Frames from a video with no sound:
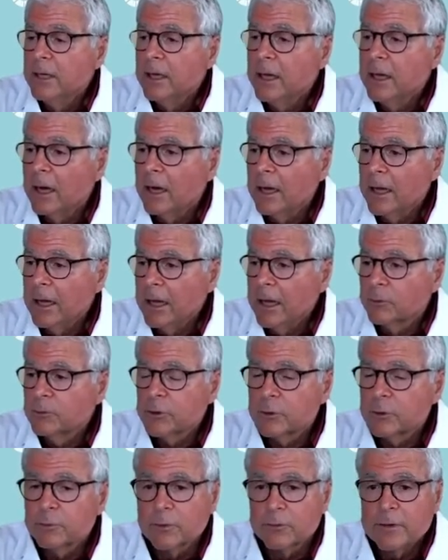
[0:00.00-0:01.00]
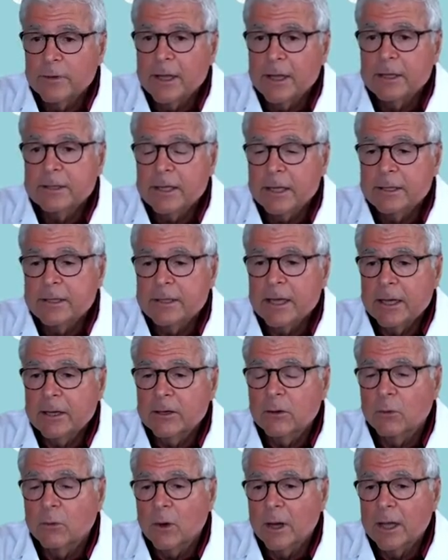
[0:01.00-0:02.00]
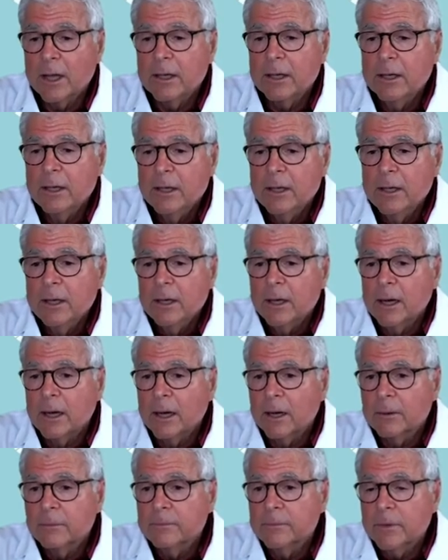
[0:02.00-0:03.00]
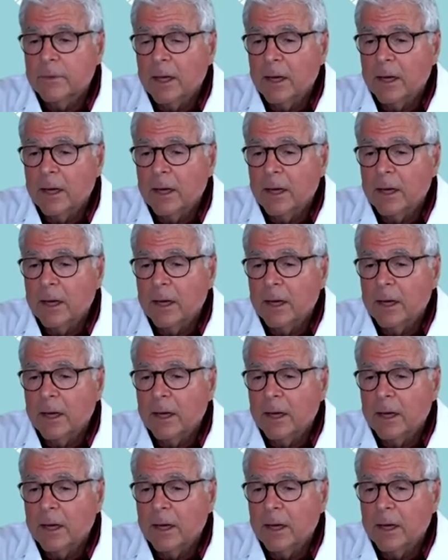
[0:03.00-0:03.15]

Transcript: uh, help to prevent and take away um,